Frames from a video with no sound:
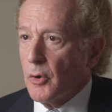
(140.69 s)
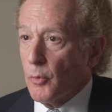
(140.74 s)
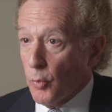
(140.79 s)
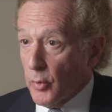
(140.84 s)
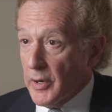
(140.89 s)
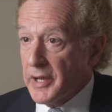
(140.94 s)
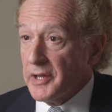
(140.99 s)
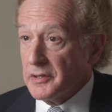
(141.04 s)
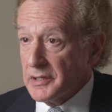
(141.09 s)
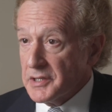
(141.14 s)

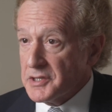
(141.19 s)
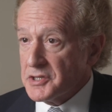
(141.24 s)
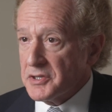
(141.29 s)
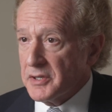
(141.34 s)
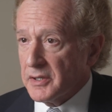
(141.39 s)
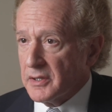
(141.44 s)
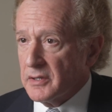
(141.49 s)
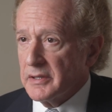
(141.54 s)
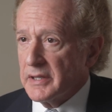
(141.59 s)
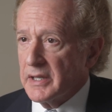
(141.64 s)

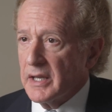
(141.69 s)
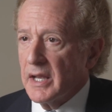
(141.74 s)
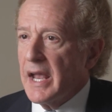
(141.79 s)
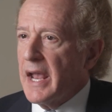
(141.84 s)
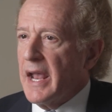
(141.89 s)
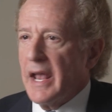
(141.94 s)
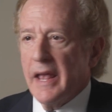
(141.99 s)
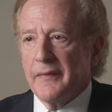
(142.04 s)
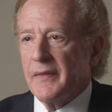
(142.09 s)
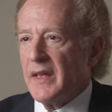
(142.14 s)
Realistically,
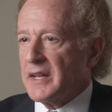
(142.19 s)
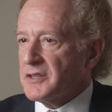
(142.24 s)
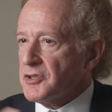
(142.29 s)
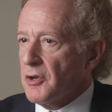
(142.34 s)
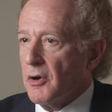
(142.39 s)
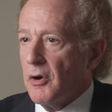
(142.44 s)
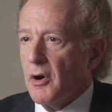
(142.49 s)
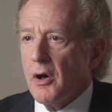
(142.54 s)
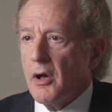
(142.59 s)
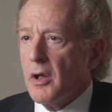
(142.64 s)
and that's
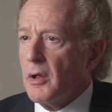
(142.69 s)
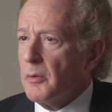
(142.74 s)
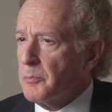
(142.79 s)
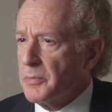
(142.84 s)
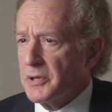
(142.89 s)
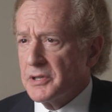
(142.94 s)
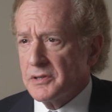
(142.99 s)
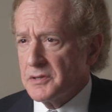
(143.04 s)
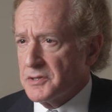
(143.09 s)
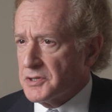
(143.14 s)
all
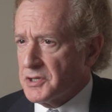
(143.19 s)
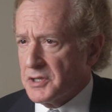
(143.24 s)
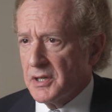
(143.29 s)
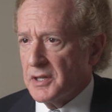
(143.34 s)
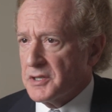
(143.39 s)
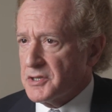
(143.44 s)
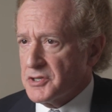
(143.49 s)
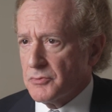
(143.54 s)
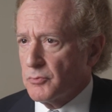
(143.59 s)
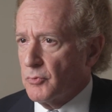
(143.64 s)
been
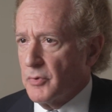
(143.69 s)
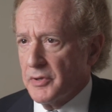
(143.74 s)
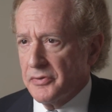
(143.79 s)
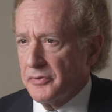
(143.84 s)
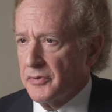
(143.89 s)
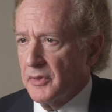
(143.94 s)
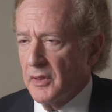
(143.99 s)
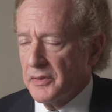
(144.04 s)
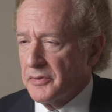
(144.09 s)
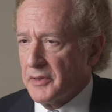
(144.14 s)
discussed
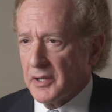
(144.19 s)
with